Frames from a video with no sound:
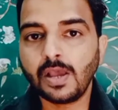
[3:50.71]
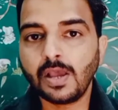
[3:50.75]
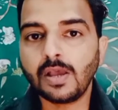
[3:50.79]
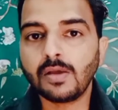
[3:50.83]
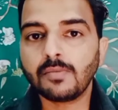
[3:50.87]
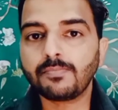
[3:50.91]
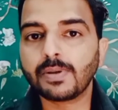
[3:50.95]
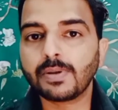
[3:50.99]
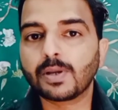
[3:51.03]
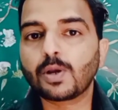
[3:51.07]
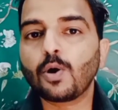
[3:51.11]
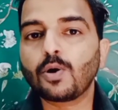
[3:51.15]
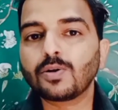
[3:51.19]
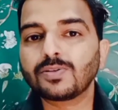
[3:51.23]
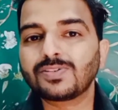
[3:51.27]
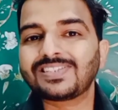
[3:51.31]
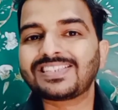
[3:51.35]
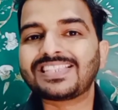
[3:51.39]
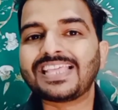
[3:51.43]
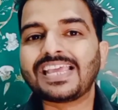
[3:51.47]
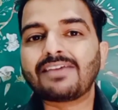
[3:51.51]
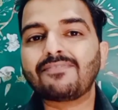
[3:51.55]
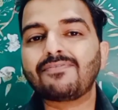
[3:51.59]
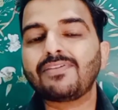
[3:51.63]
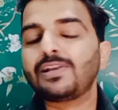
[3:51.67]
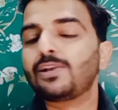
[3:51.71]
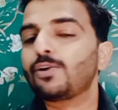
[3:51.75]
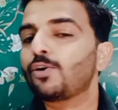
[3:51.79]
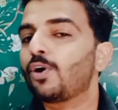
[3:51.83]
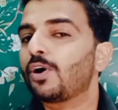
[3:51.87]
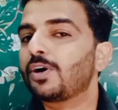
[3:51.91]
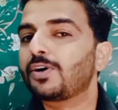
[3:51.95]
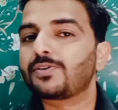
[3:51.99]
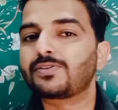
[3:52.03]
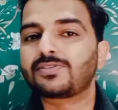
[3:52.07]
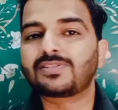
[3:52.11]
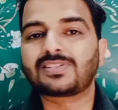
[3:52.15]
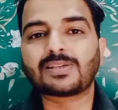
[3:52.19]
because they will
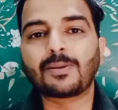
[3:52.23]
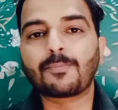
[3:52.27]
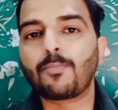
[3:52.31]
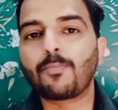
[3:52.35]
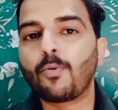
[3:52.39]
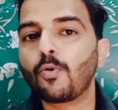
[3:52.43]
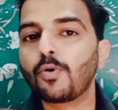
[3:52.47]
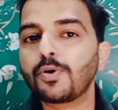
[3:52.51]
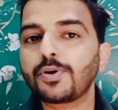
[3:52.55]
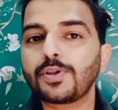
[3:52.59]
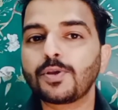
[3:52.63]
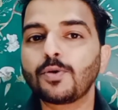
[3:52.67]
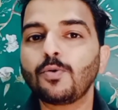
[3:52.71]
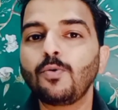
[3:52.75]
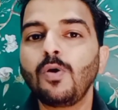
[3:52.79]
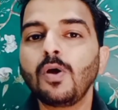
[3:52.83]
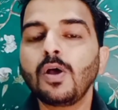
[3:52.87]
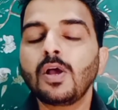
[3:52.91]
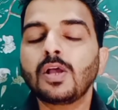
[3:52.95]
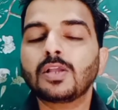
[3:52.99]
not support you.